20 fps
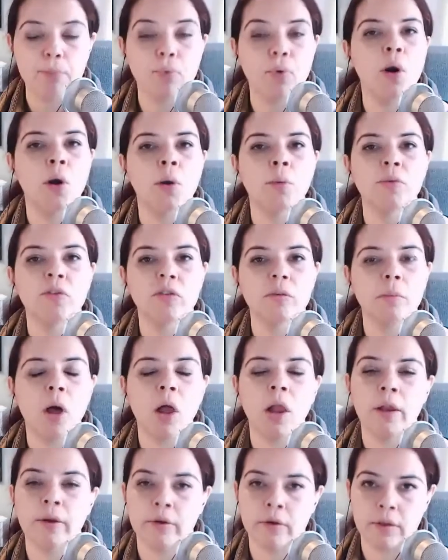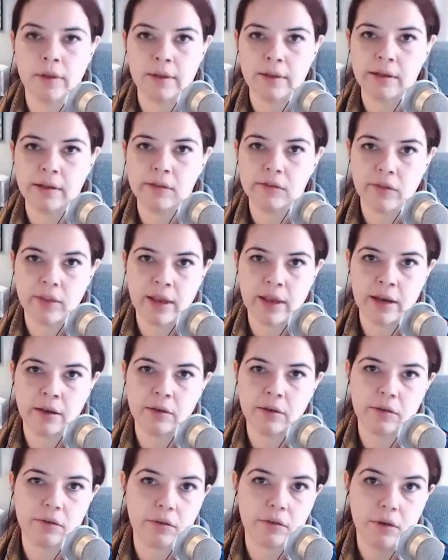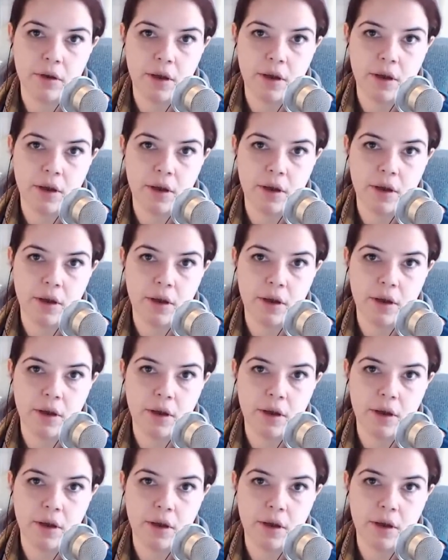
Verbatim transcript: probe smaller than these things.